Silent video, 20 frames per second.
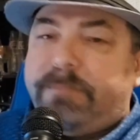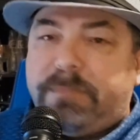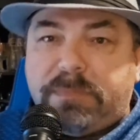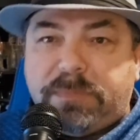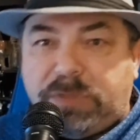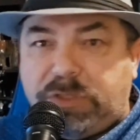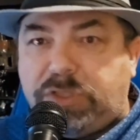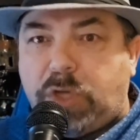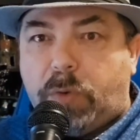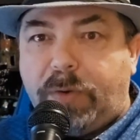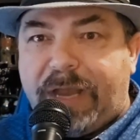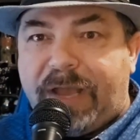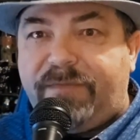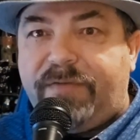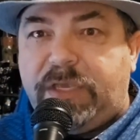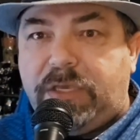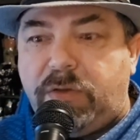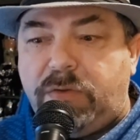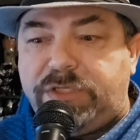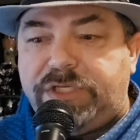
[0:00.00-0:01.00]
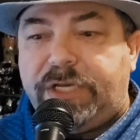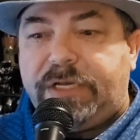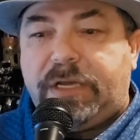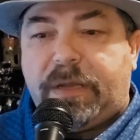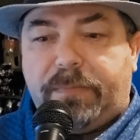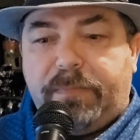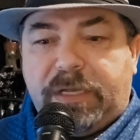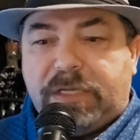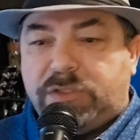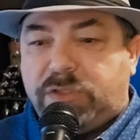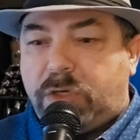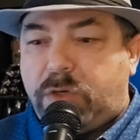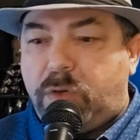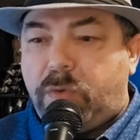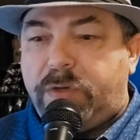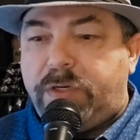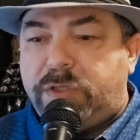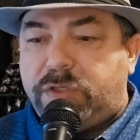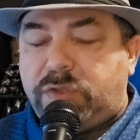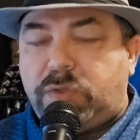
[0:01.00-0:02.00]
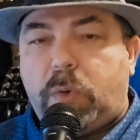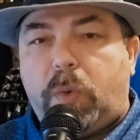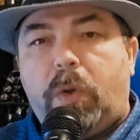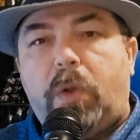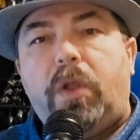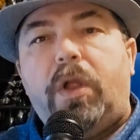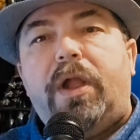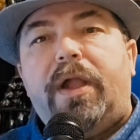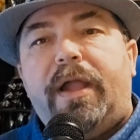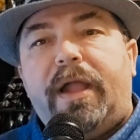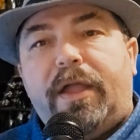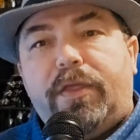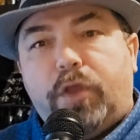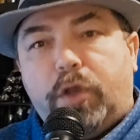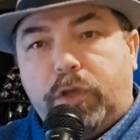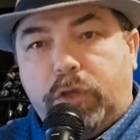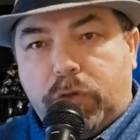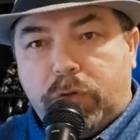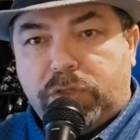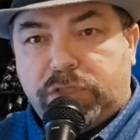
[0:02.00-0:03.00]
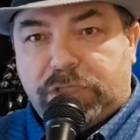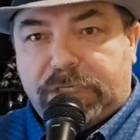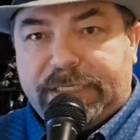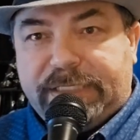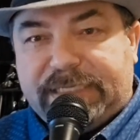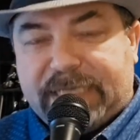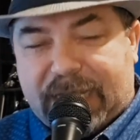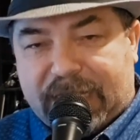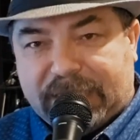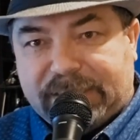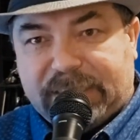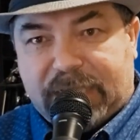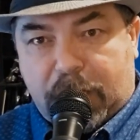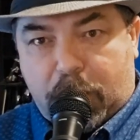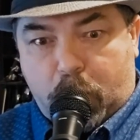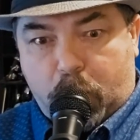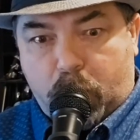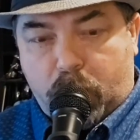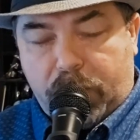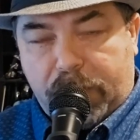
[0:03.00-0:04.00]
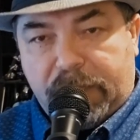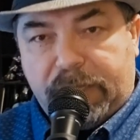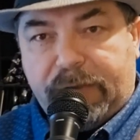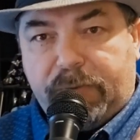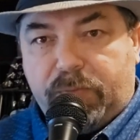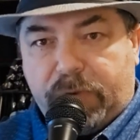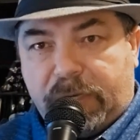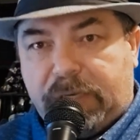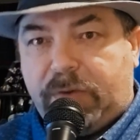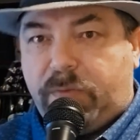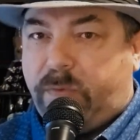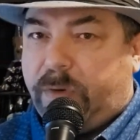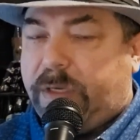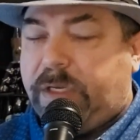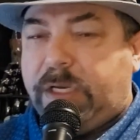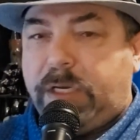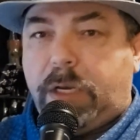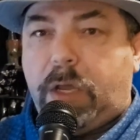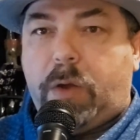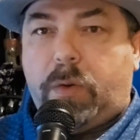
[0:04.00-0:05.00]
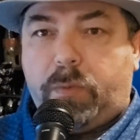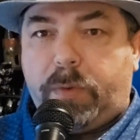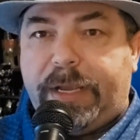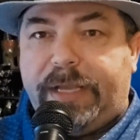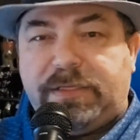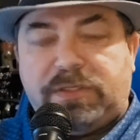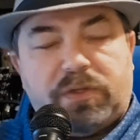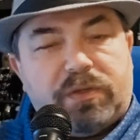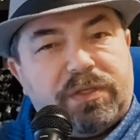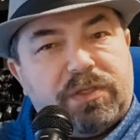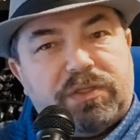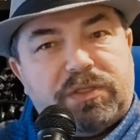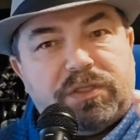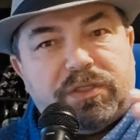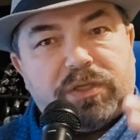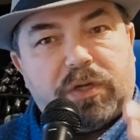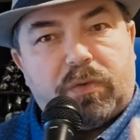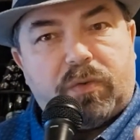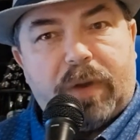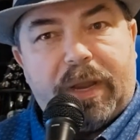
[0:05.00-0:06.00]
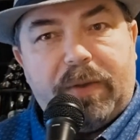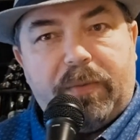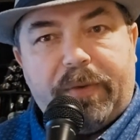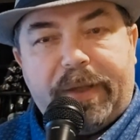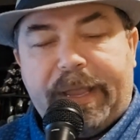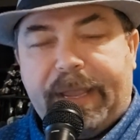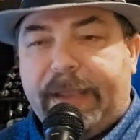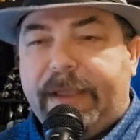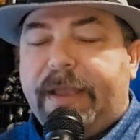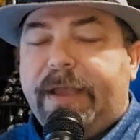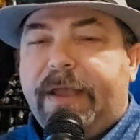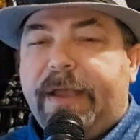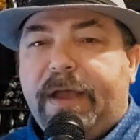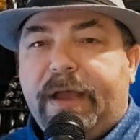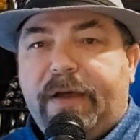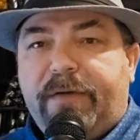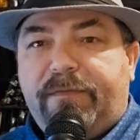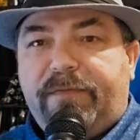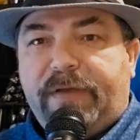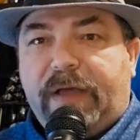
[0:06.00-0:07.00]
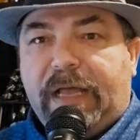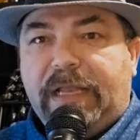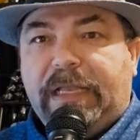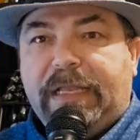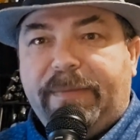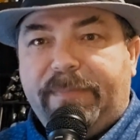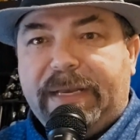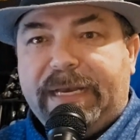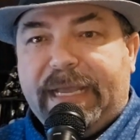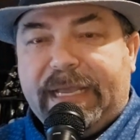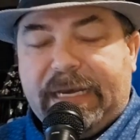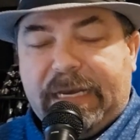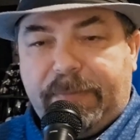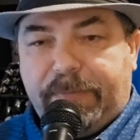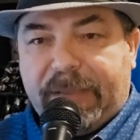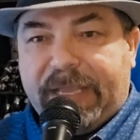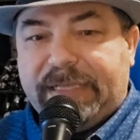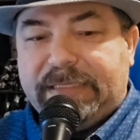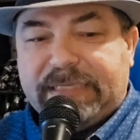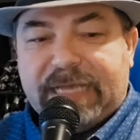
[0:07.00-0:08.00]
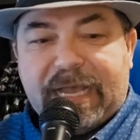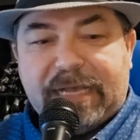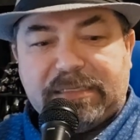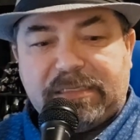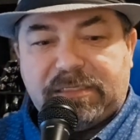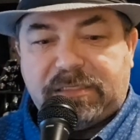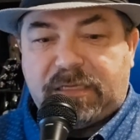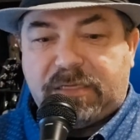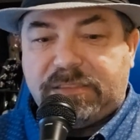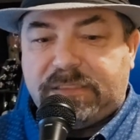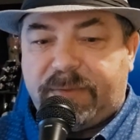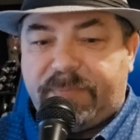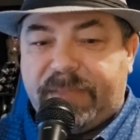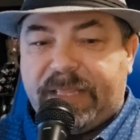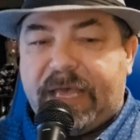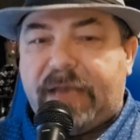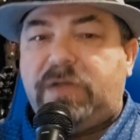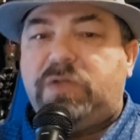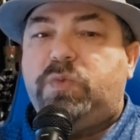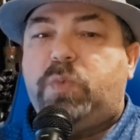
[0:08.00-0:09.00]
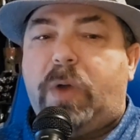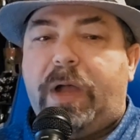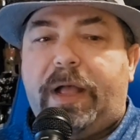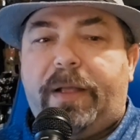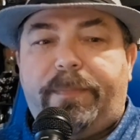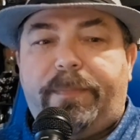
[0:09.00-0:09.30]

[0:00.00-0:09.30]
don't have a huge income because they're going to school, and they're usually taxed at a really, really, really low rate. So this is a great way of eliminating paying taxes on some of that as well.